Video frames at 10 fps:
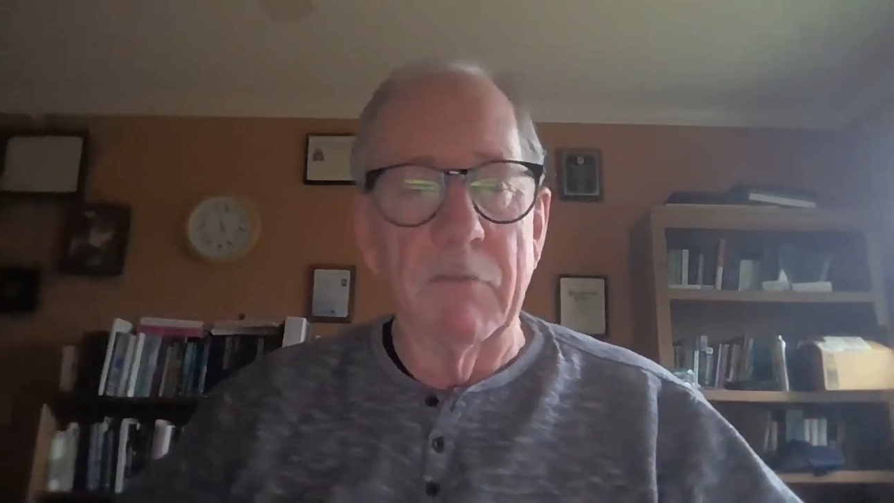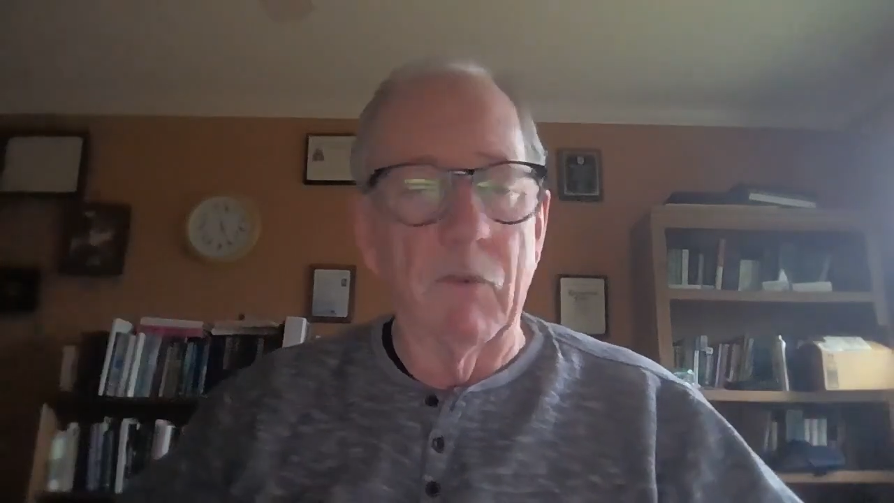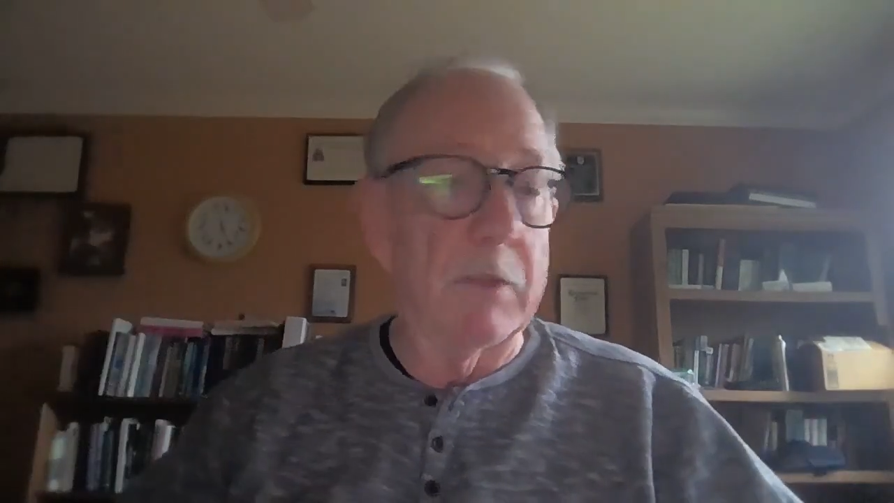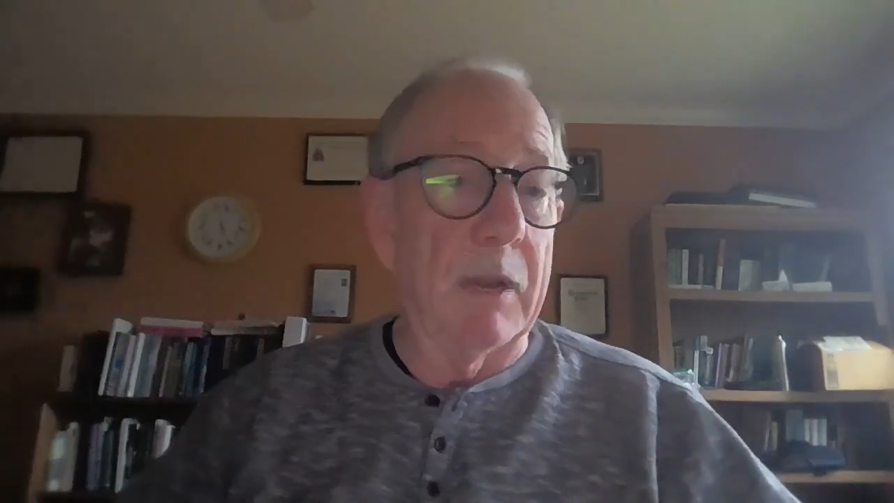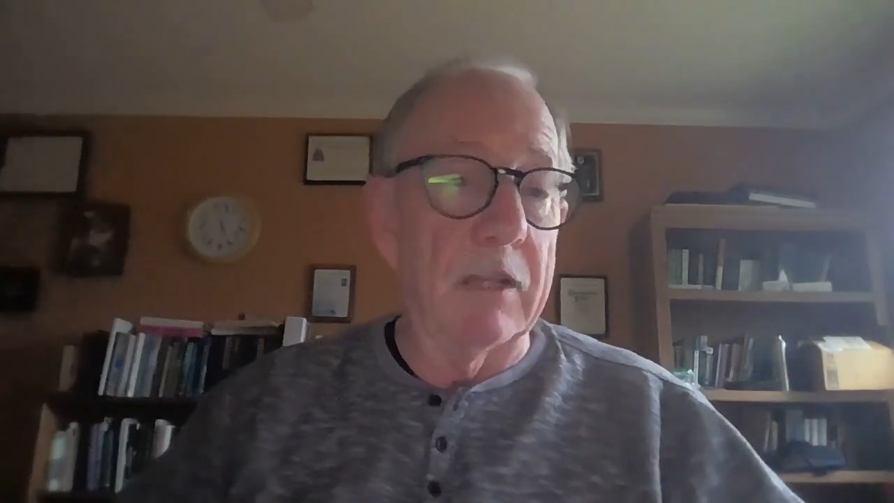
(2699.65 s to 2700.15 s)

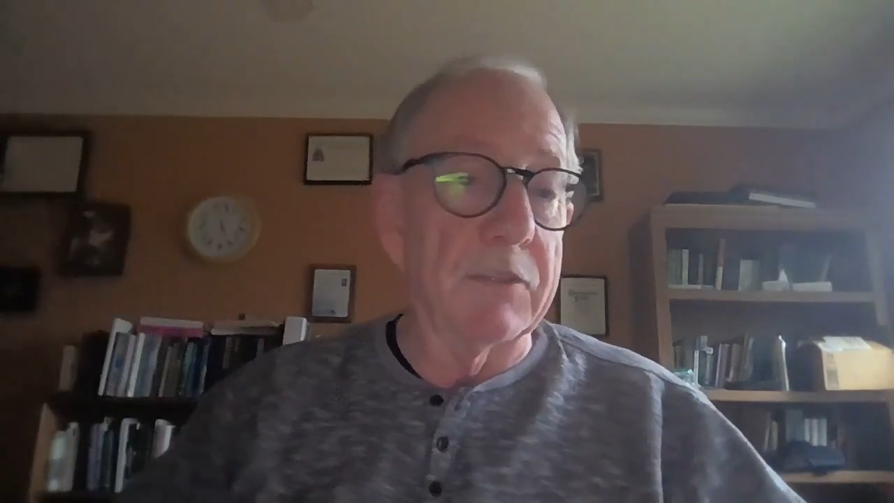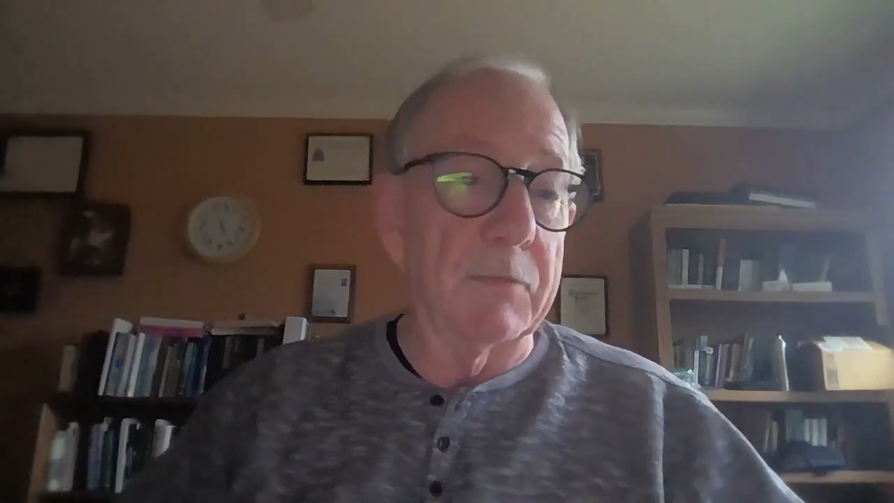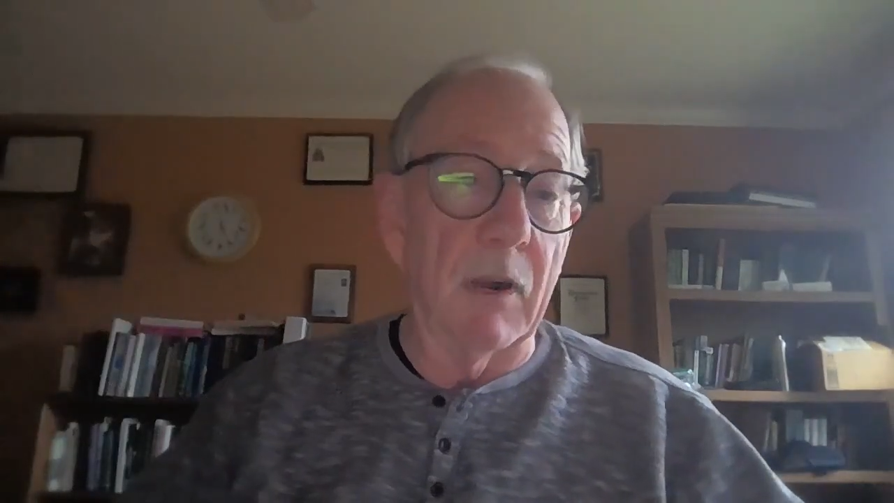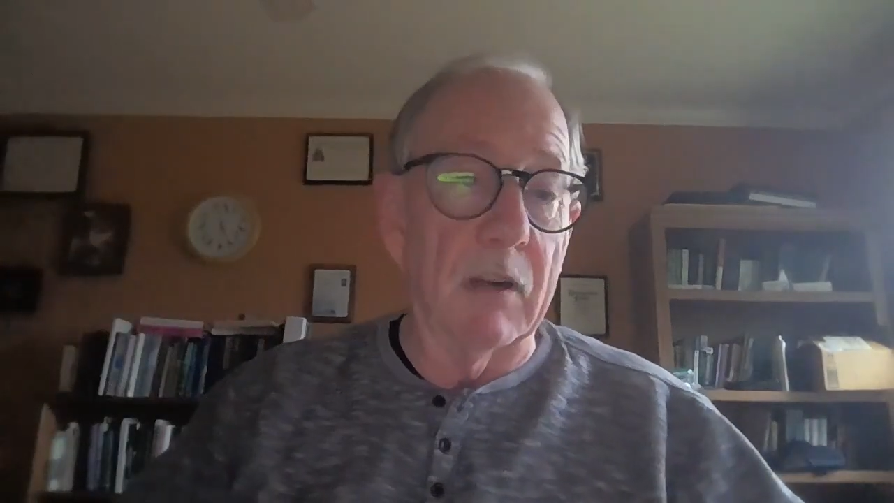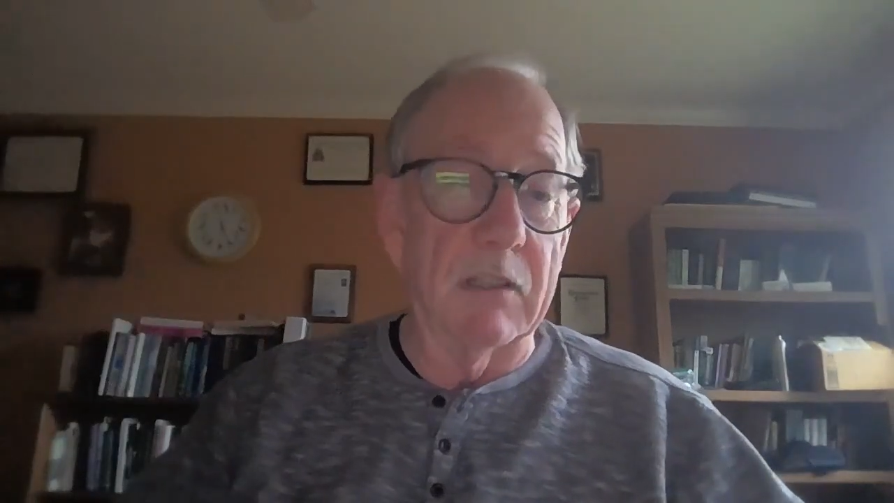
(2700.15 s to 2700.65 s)
40 miles
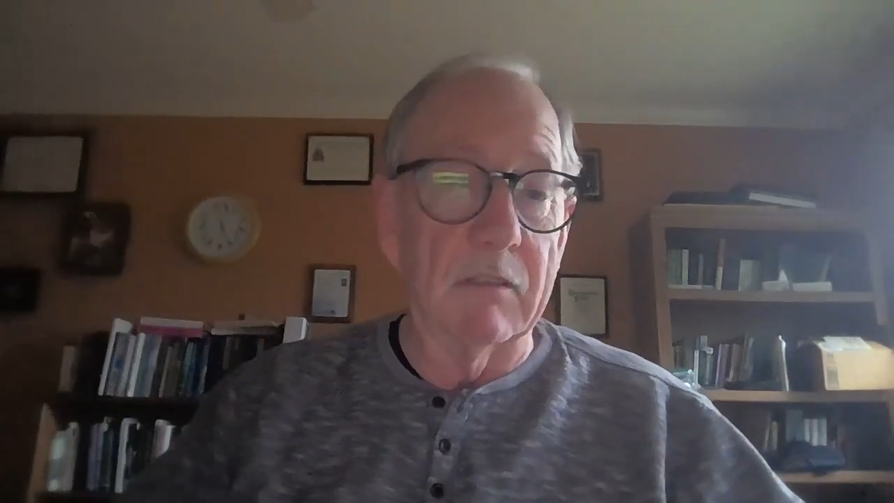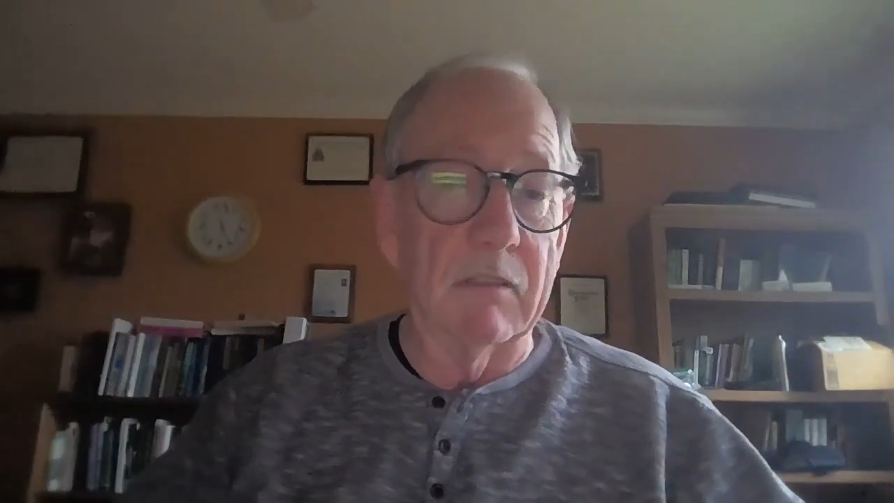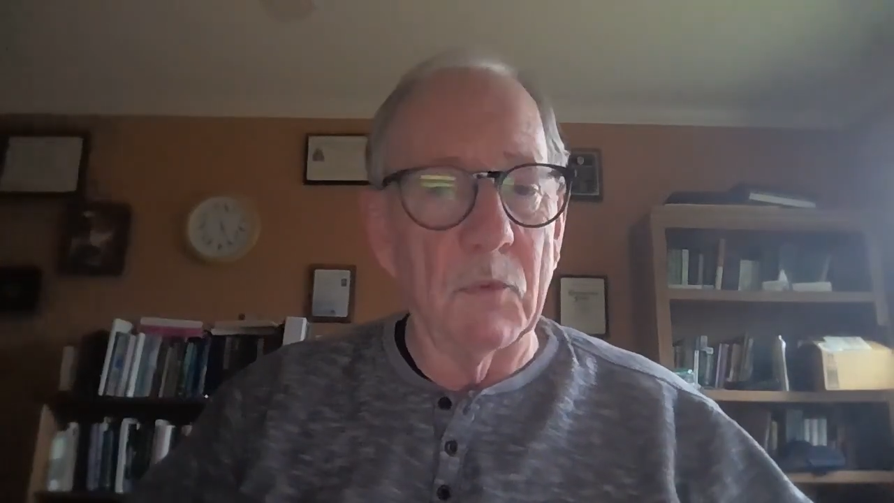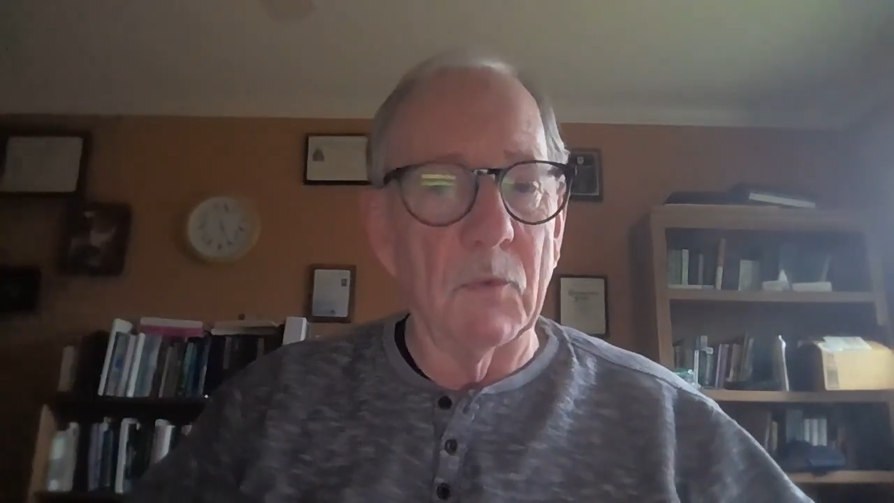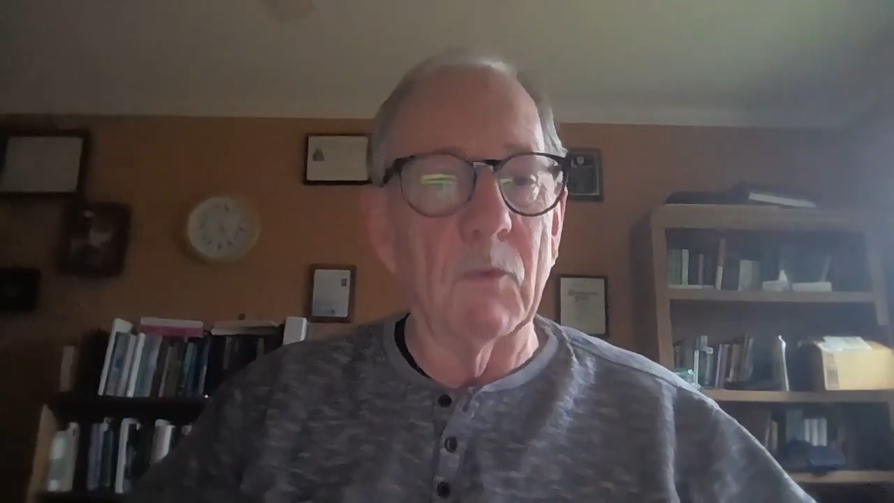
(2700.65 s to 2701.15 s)
apart.
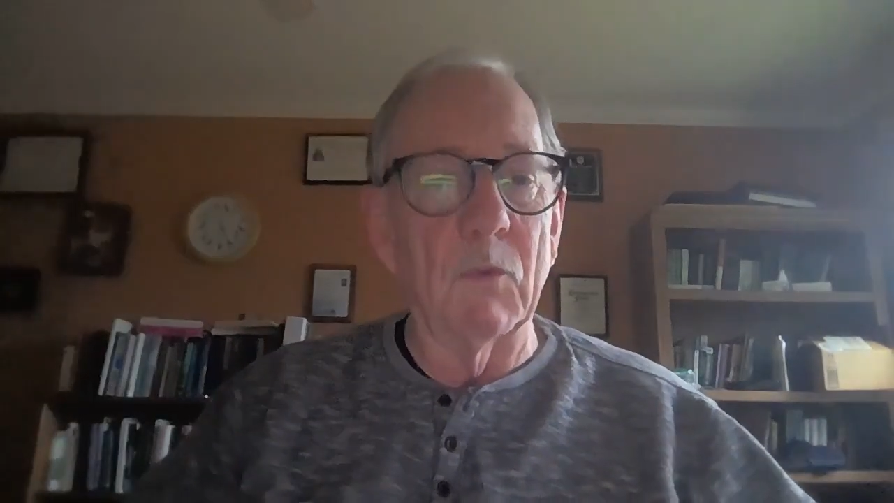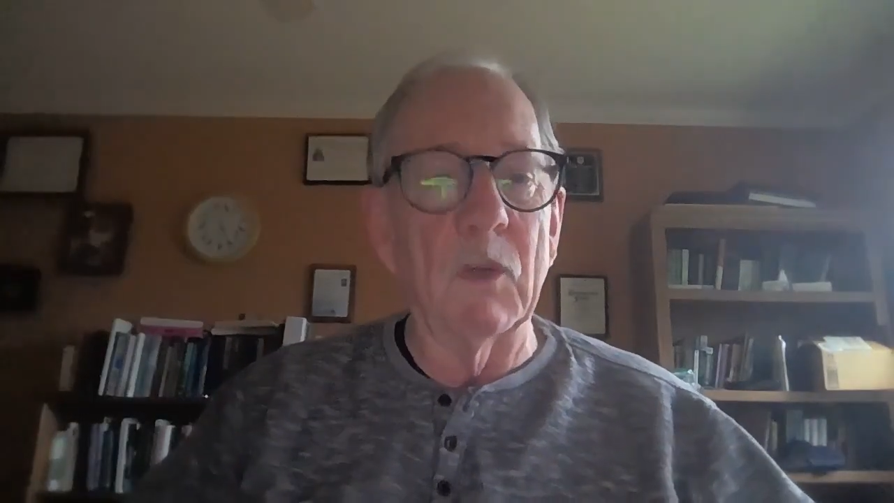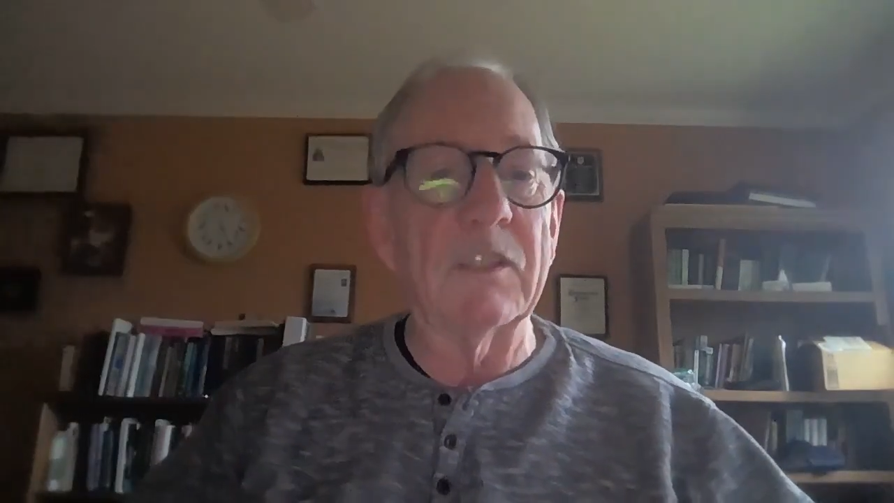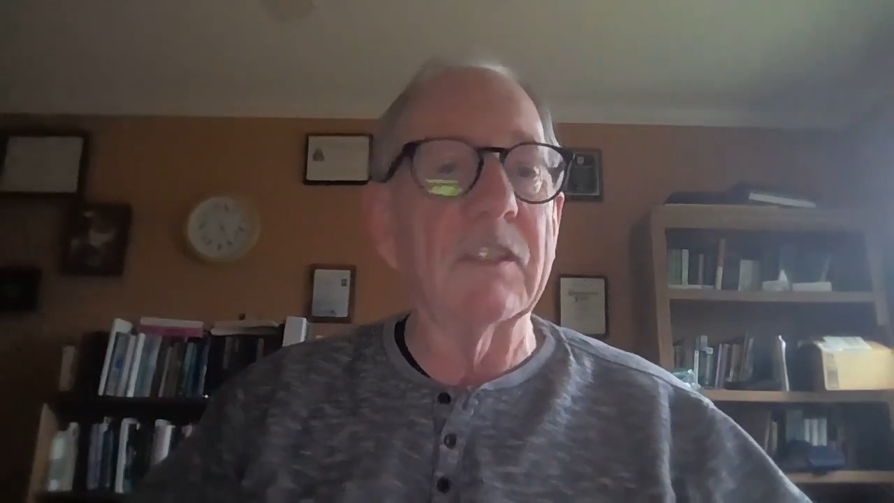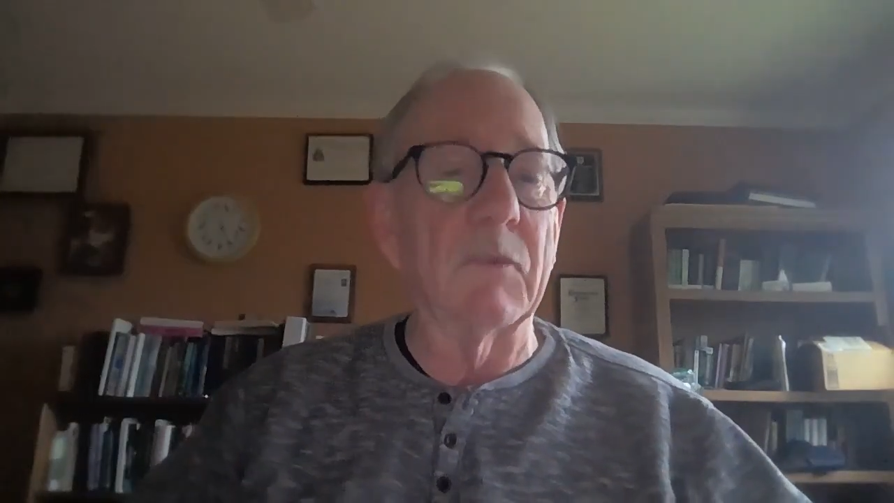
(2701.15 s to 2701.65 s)

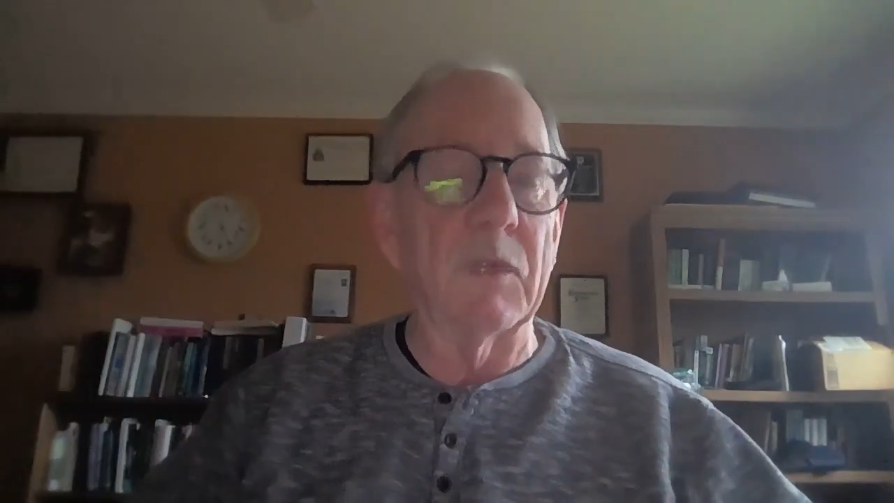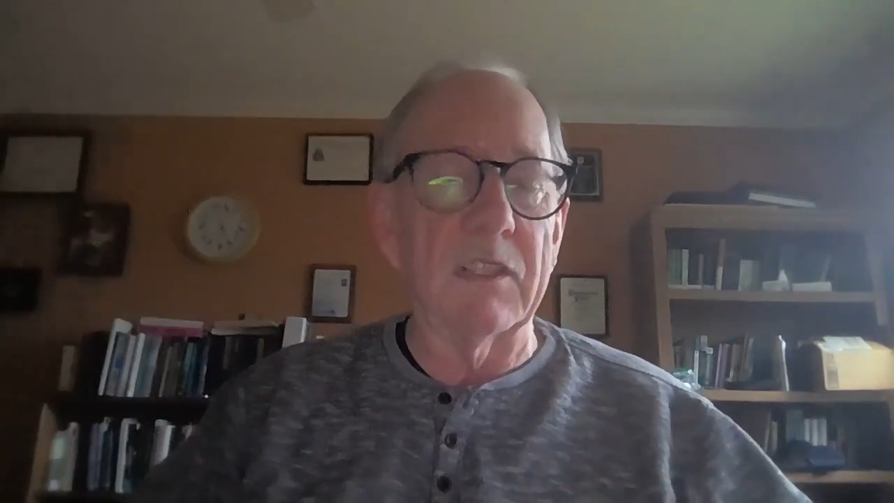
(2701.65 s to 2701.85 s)
What's